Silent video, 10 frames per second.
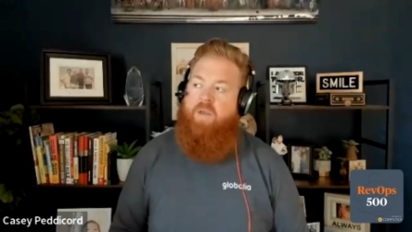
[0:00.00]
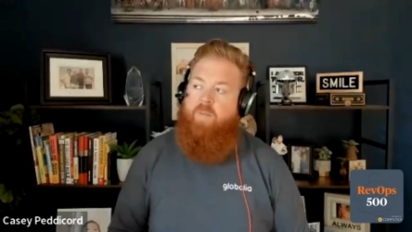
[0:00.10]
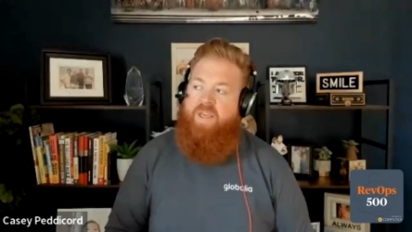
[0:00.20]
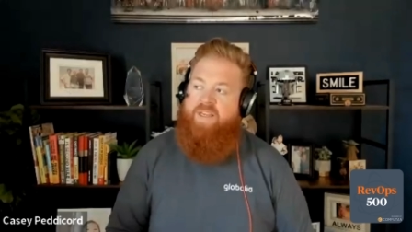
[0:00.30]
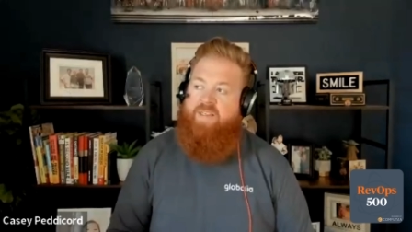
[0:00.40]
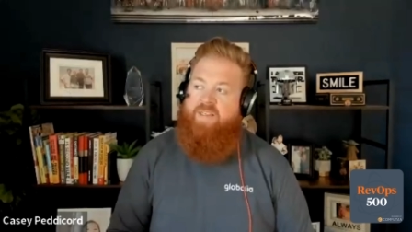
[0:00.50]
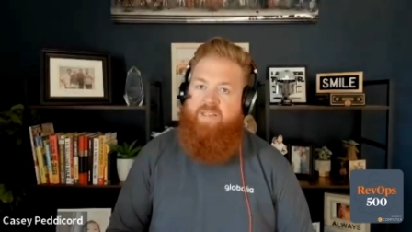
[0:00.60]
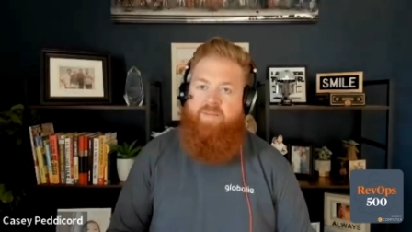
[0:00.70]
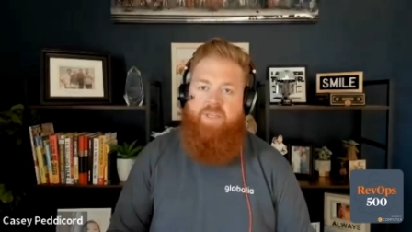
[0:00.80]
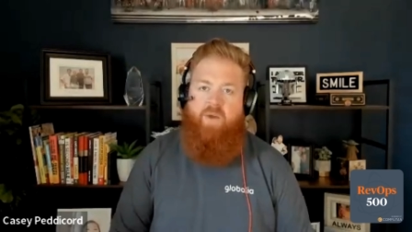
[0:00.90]
Because it
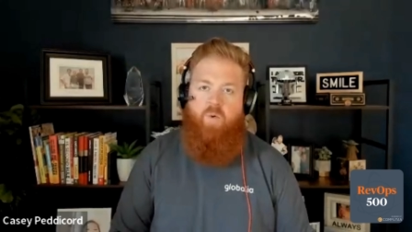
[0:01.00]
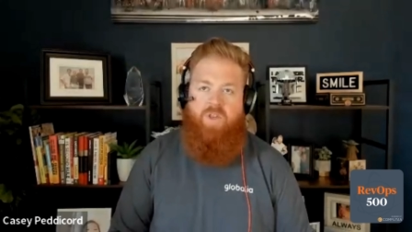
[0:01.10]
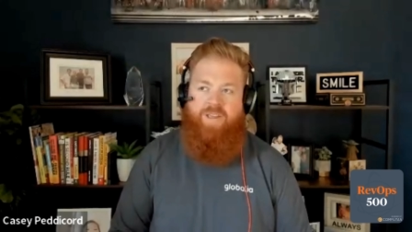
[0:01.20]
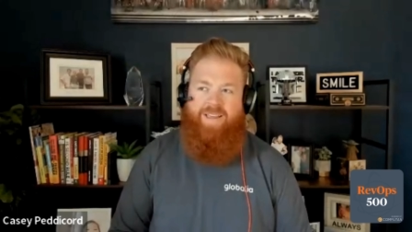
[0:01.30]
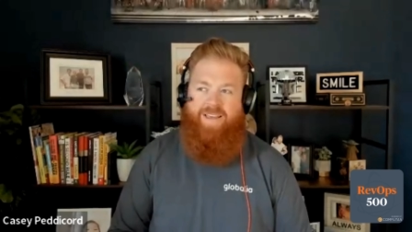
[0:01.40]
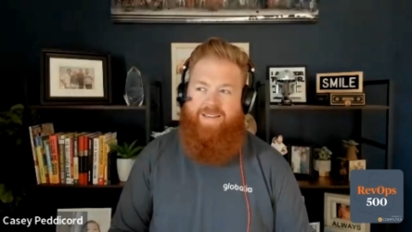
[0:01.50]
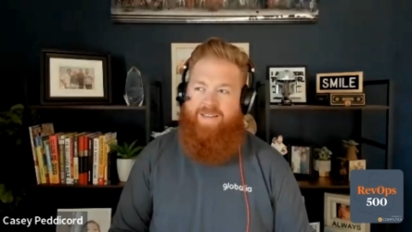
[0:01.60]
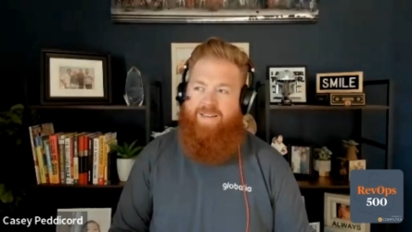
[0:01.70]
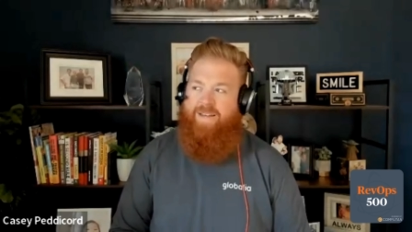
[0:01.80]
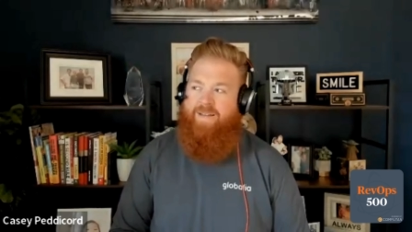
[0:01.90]
seems like when you
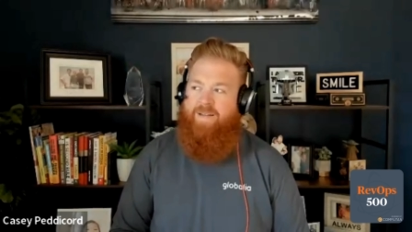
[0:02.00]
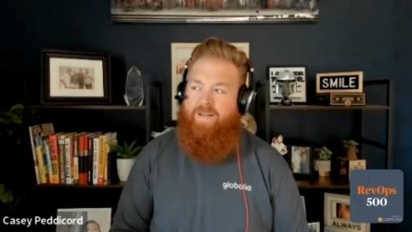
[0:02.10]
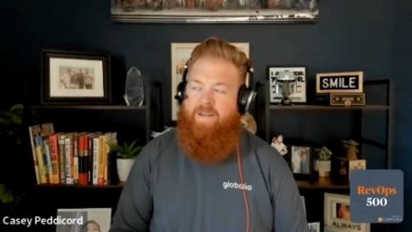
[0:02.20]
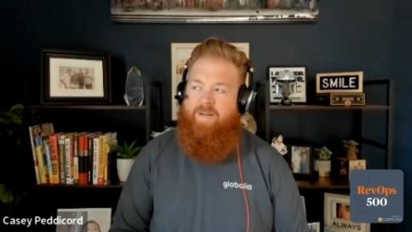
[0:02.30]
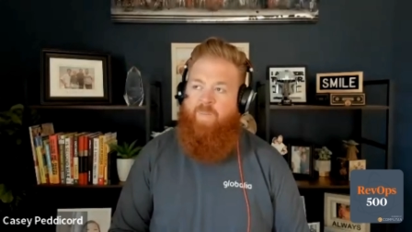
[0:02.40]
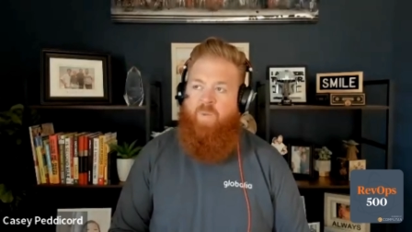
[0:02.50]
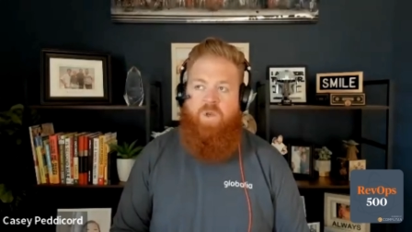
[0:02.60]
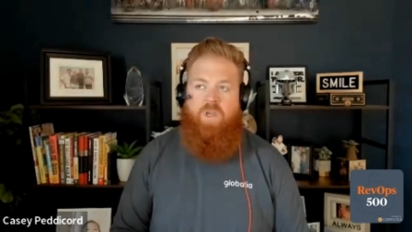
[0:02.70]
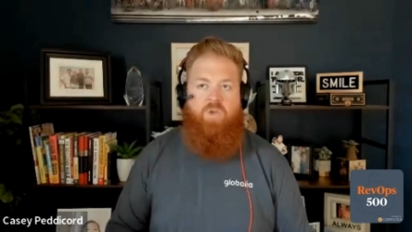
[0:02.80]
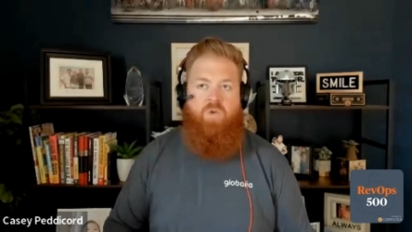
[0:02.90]

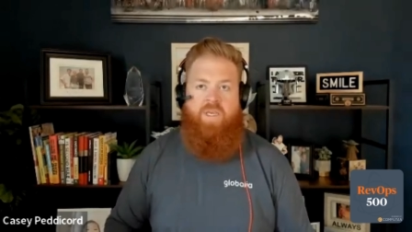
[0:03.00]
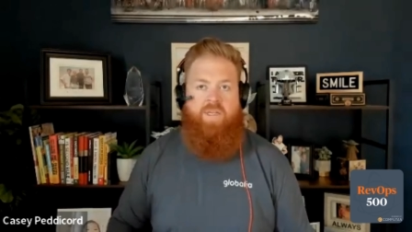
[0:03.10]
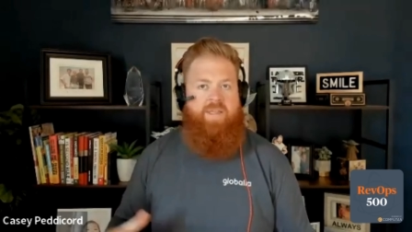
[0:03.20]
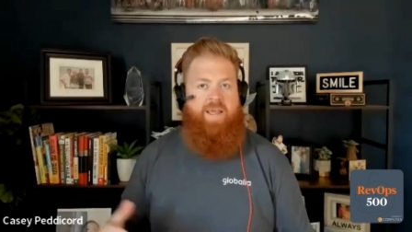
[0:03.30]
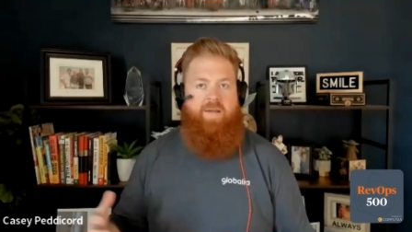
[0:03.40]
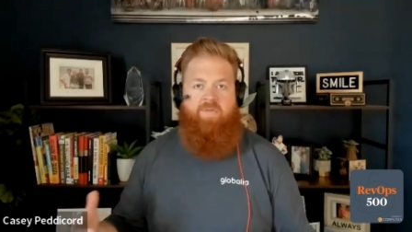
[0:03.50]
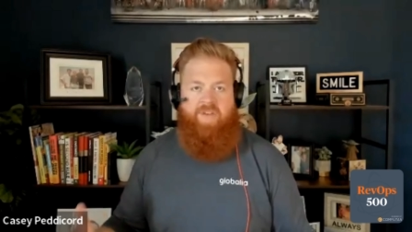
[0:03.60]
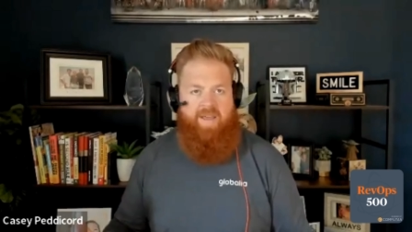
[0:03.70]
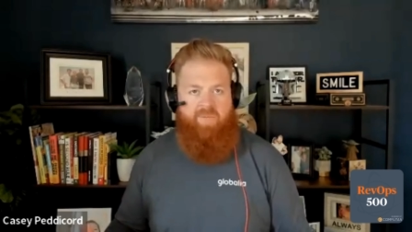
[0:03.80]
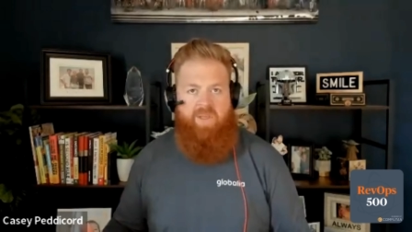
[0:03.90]
do get to that
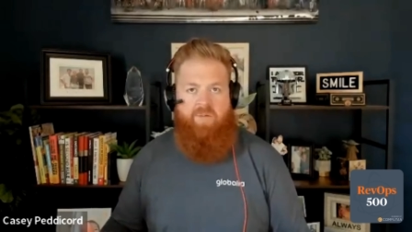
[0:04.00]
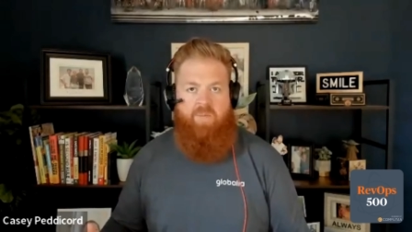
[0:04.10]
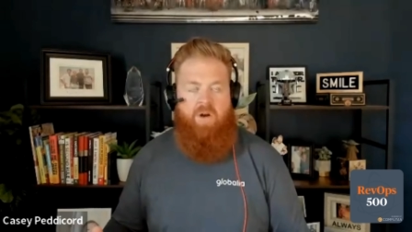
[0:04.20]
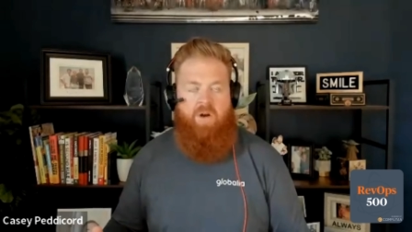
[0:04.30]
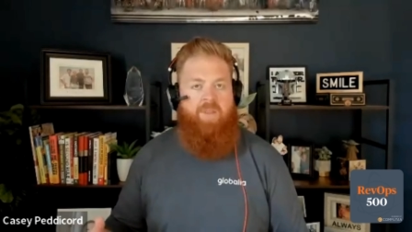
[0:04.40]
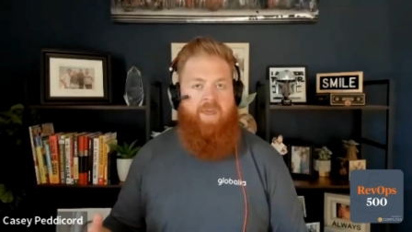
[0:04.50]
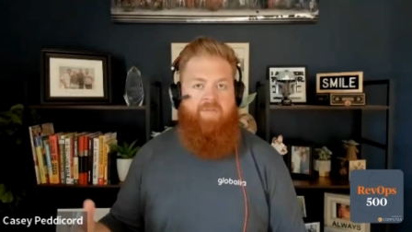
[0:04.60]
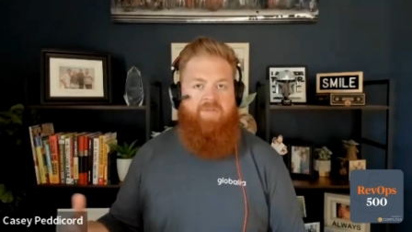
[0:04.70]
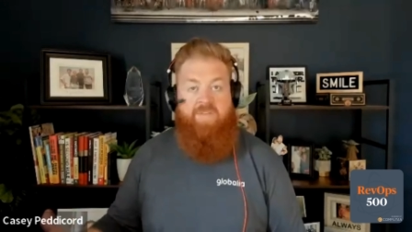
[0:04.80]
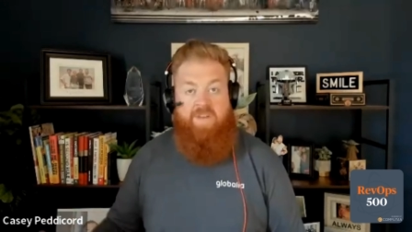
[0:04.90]
5 million mark or that
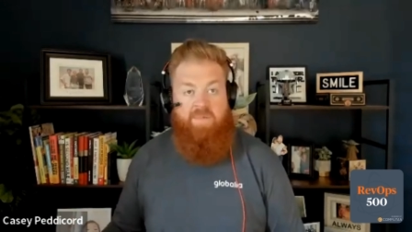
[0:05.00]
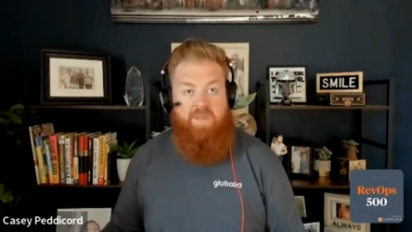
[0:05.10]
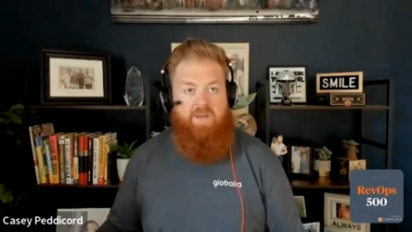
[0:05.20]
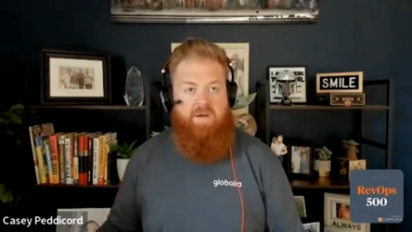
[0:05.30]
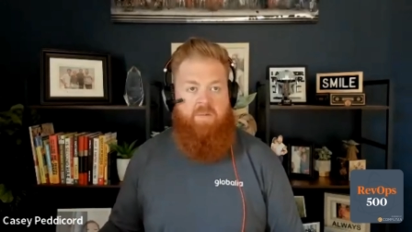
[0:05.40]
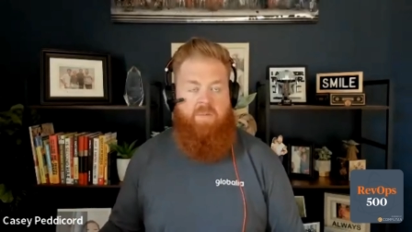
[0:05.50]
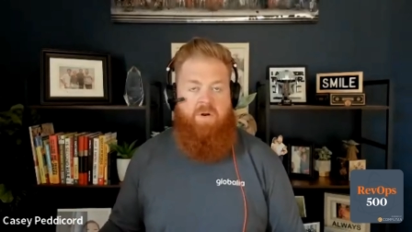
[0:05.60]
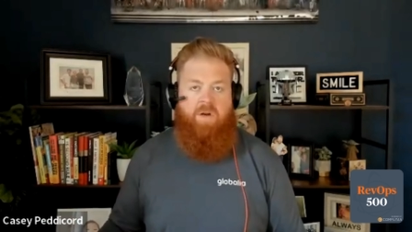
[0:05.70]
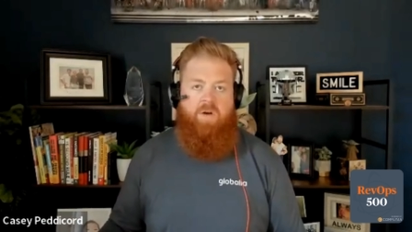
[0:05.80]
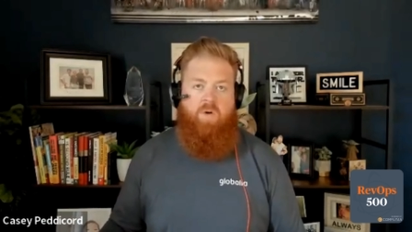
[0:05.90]
$50 million
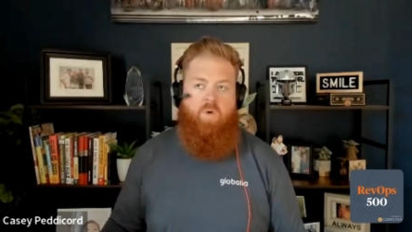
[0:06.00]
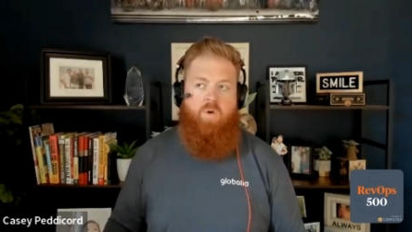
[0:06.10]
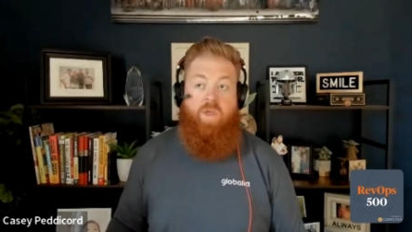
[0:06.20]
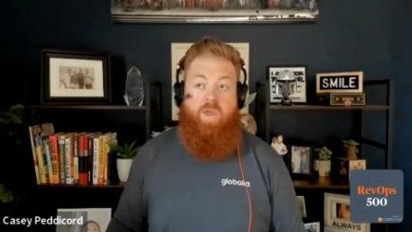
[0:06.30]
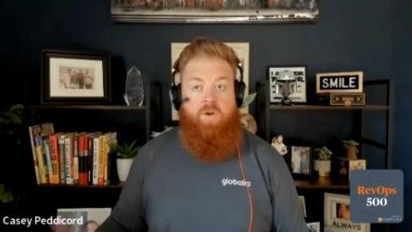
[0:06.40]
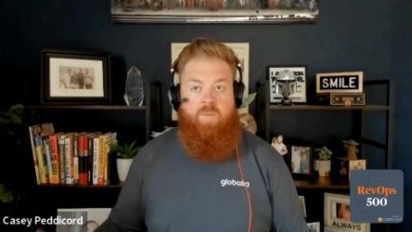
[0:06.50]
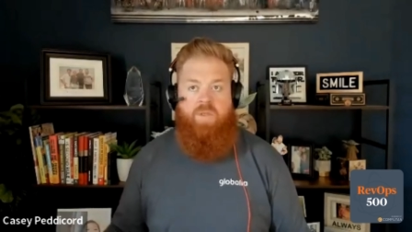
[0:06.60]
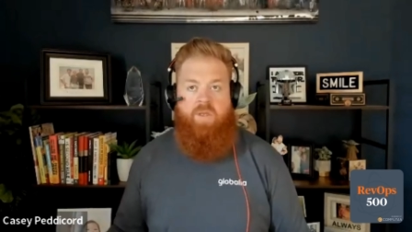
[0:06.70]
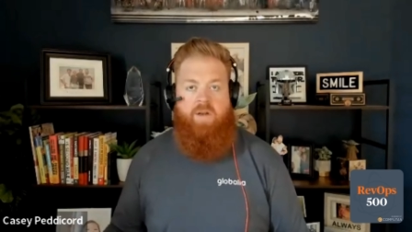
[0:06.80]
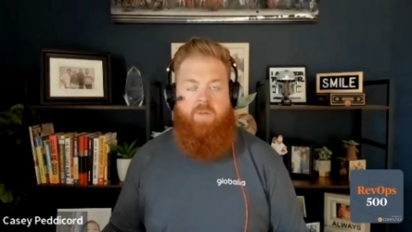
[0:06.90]
mark or the $100
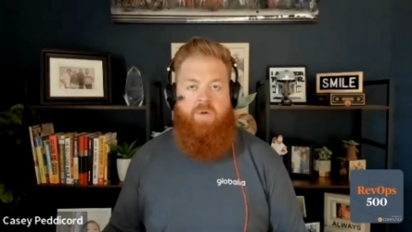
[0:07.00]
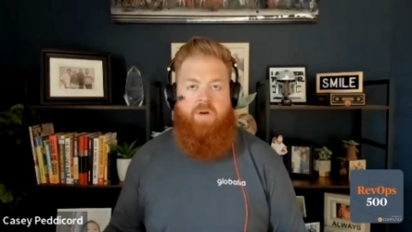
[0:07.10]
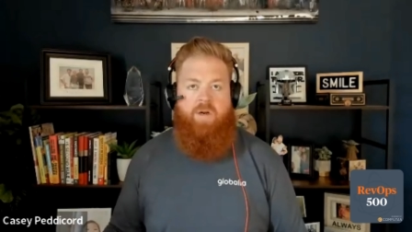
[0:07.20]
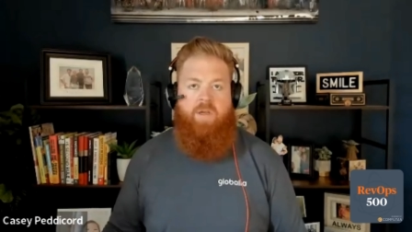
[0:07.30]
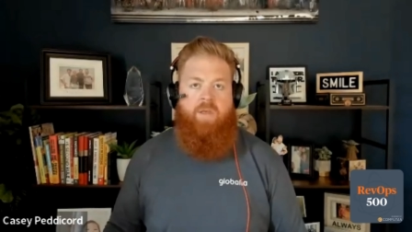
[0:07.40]
million mark,